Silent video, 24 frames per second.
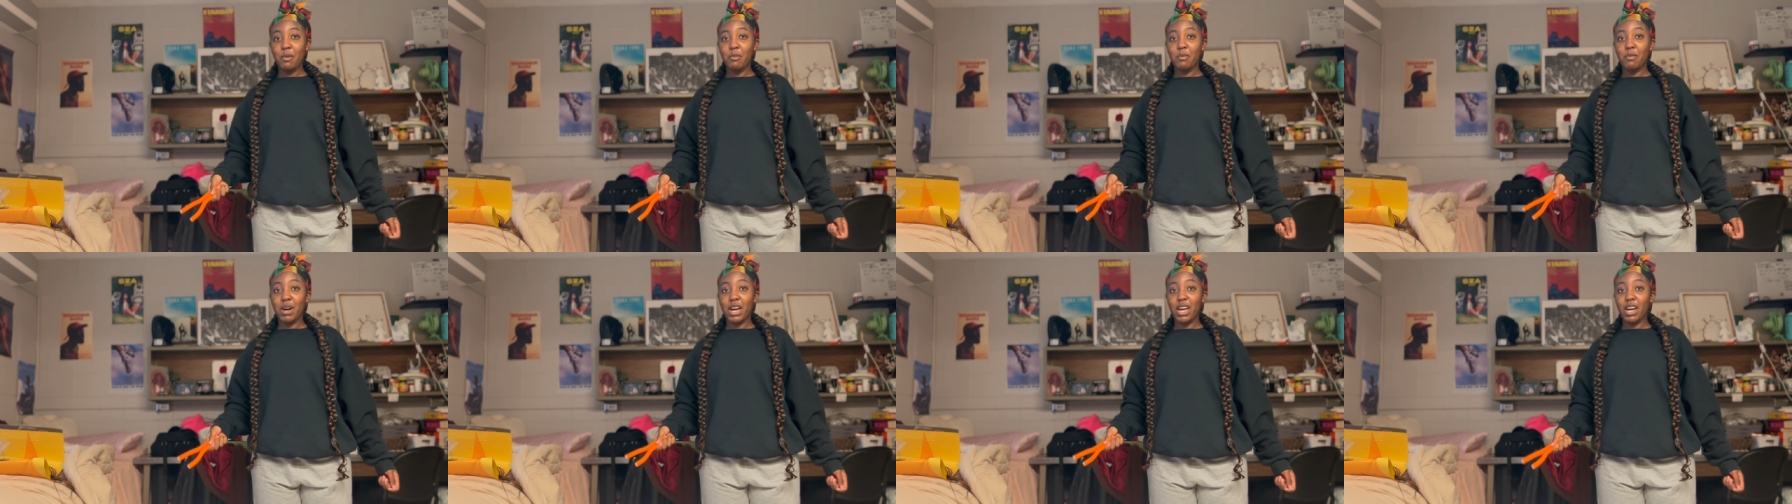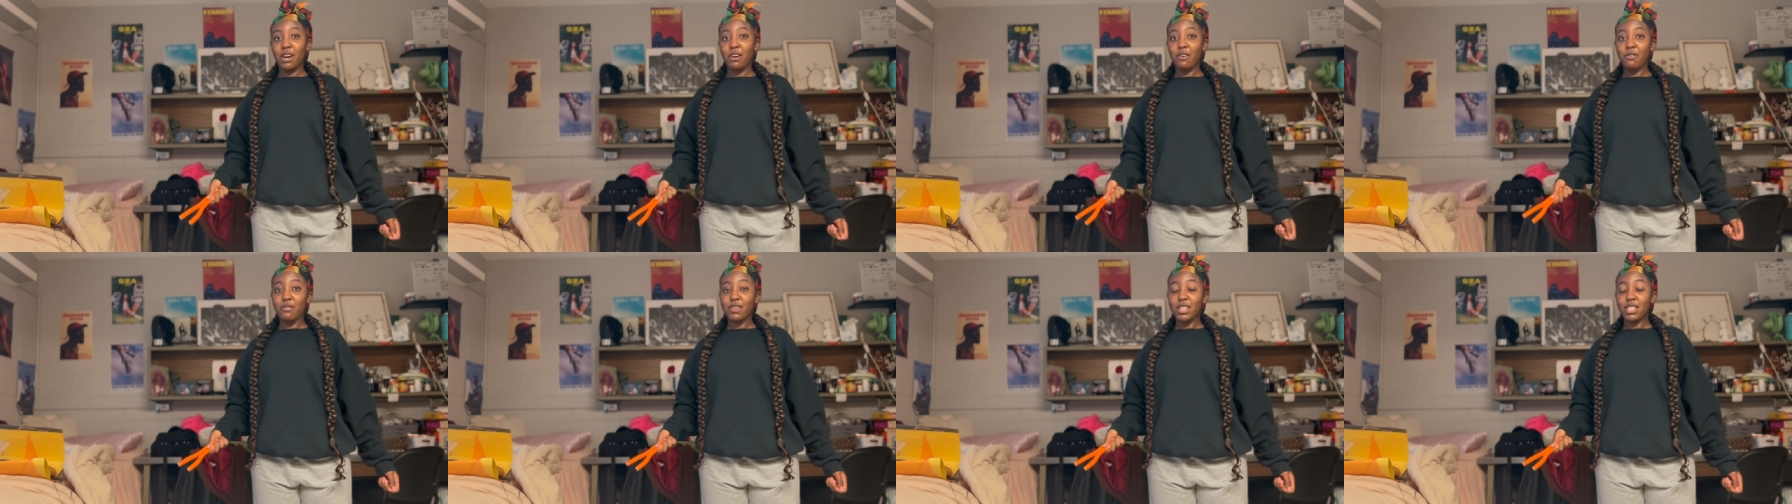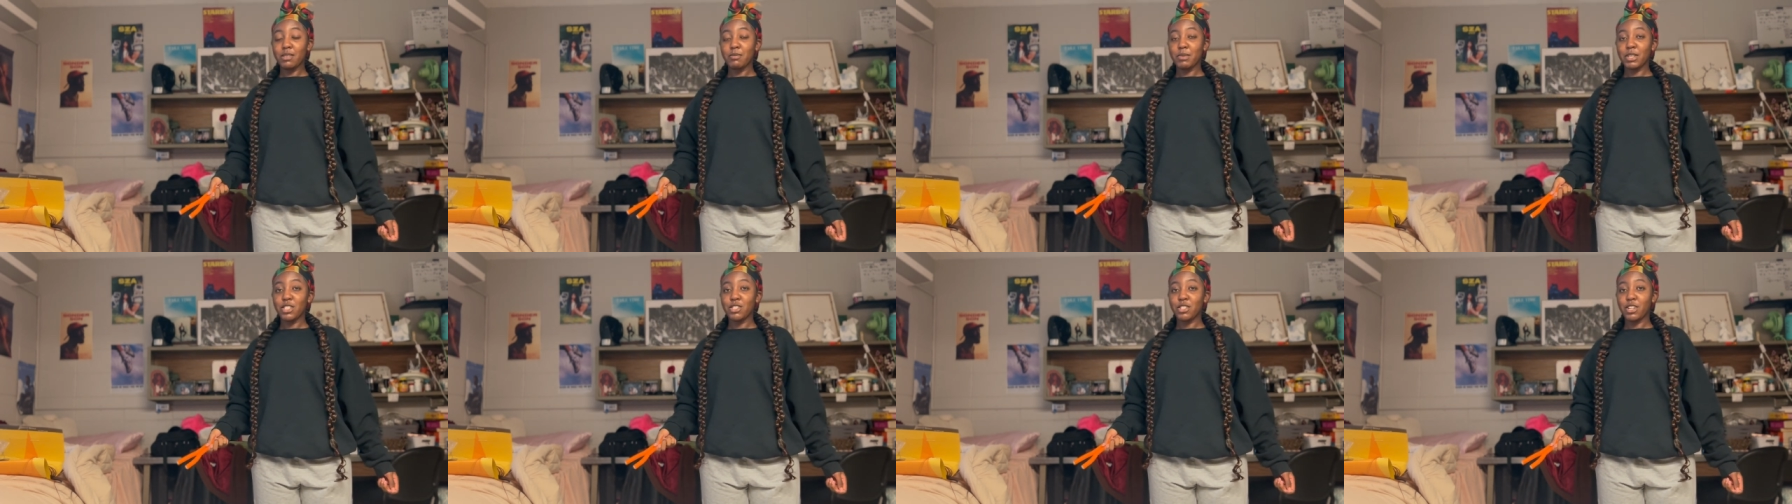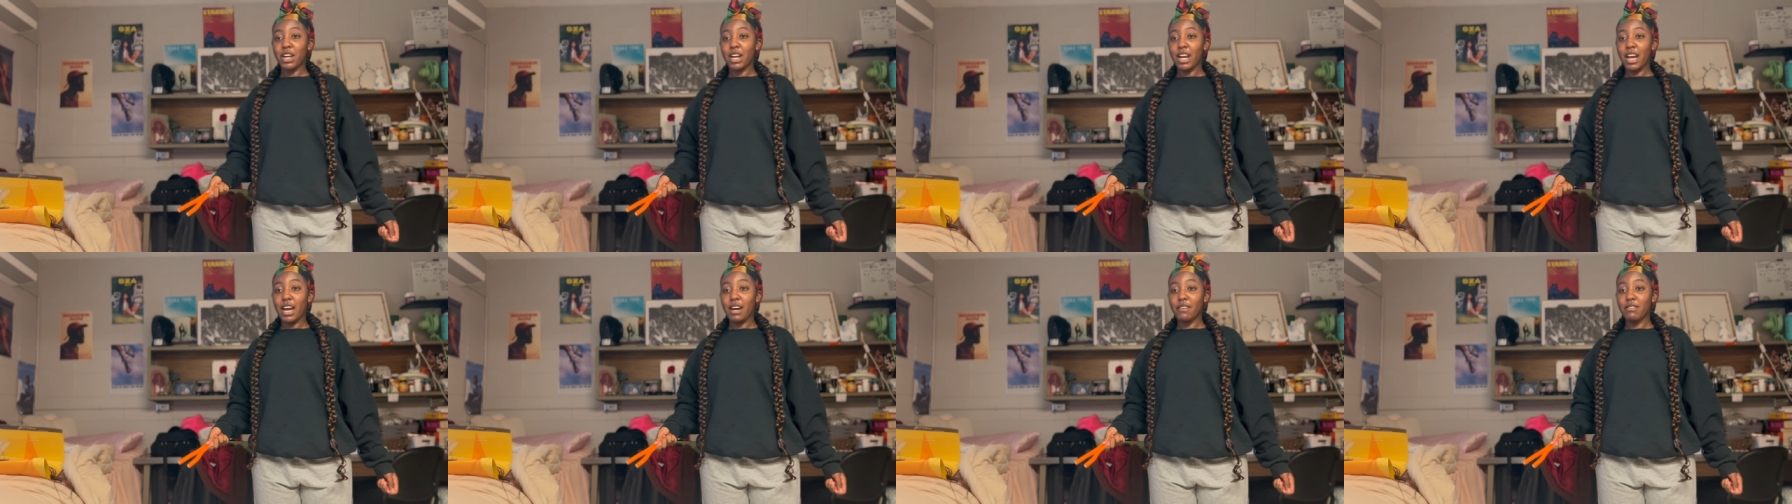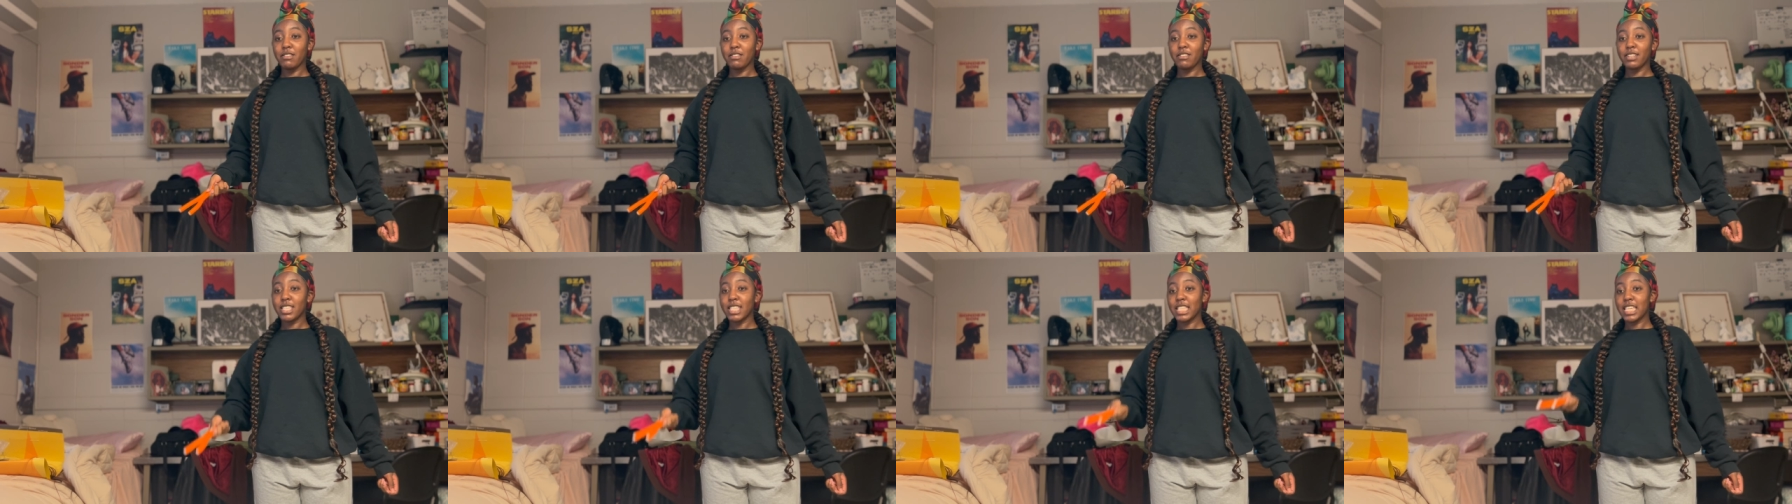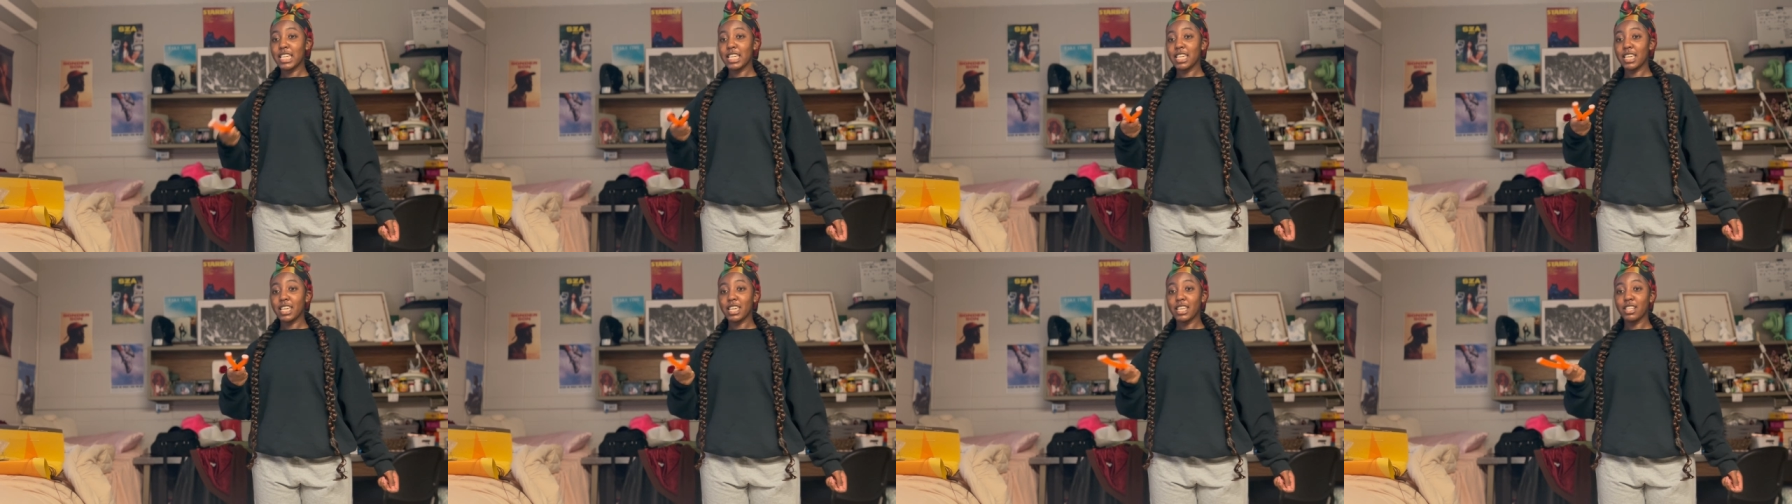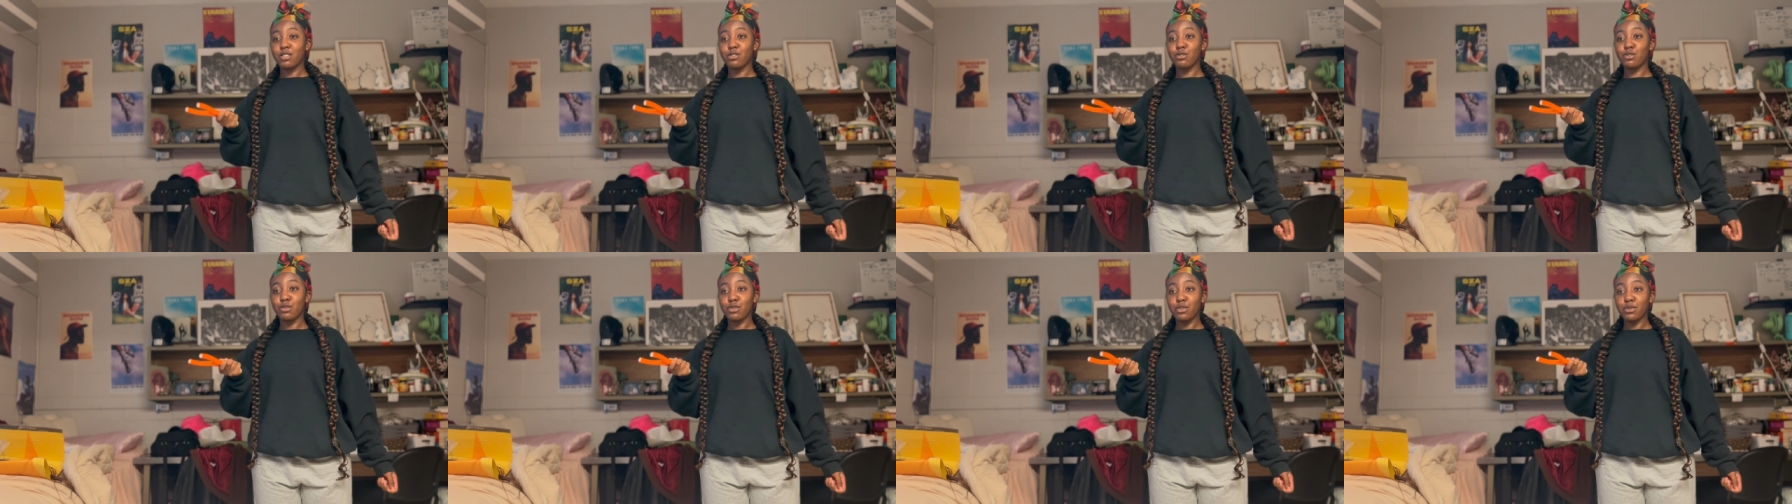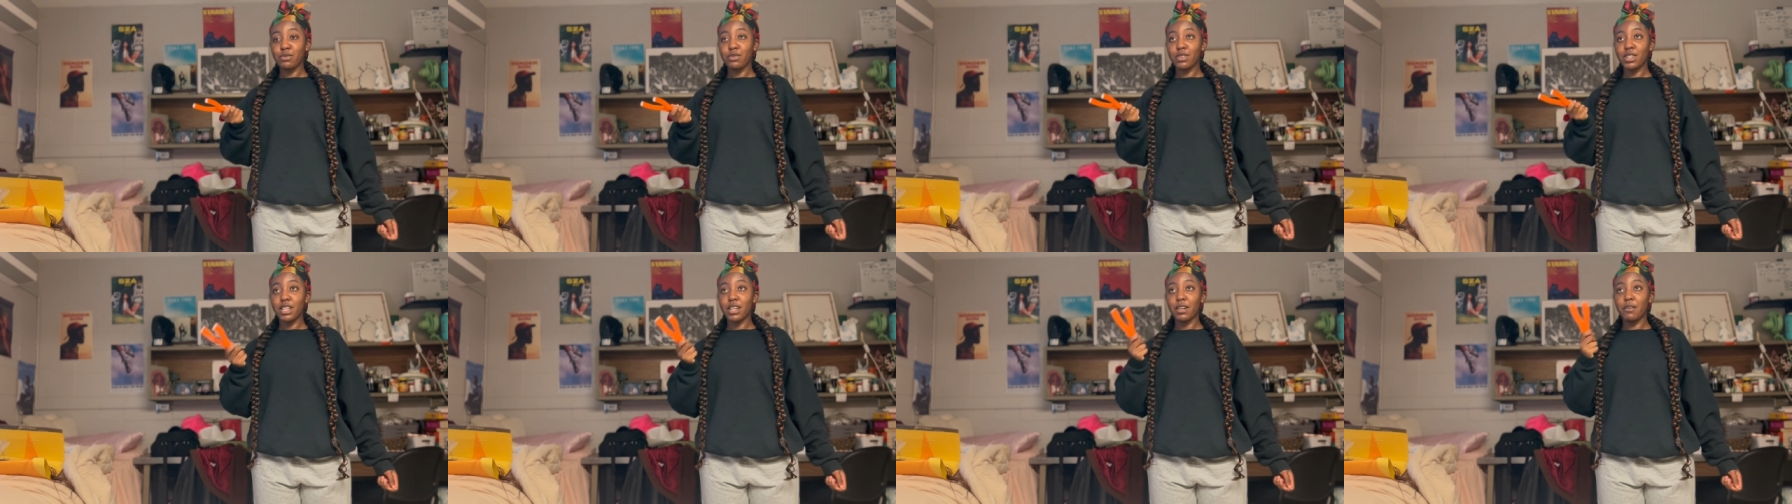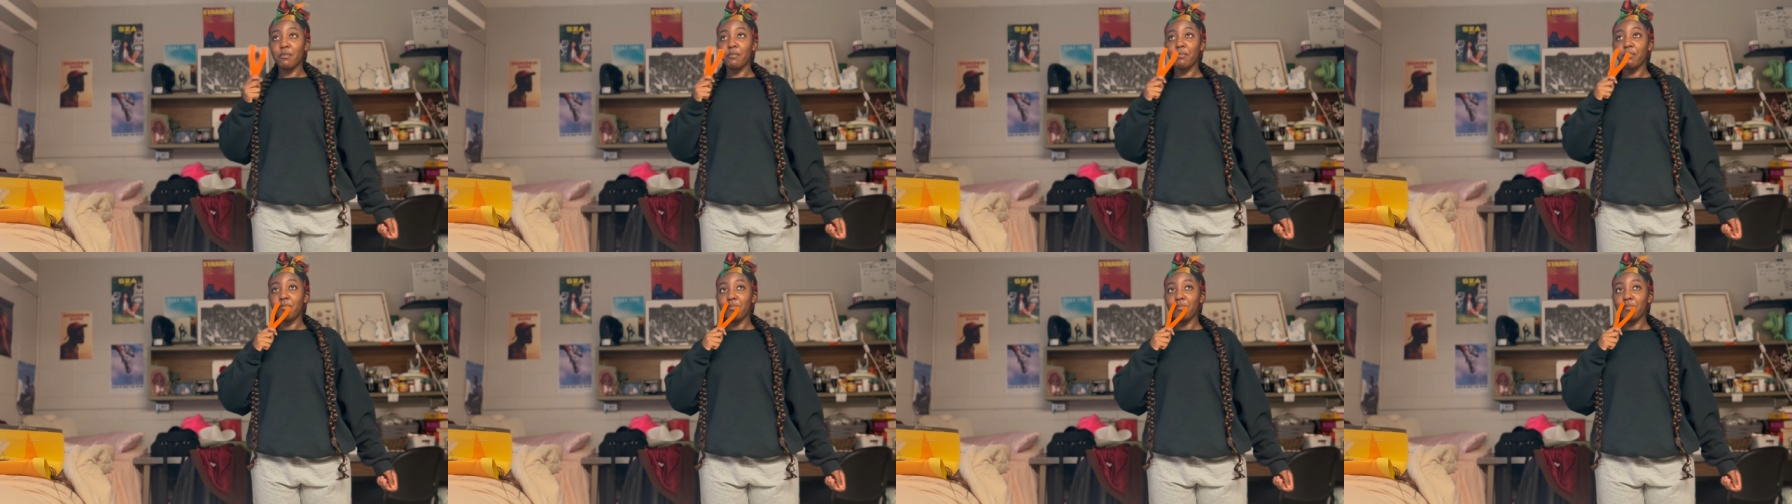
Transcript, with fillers: my outfits, make sure I have everything, and get jewelry.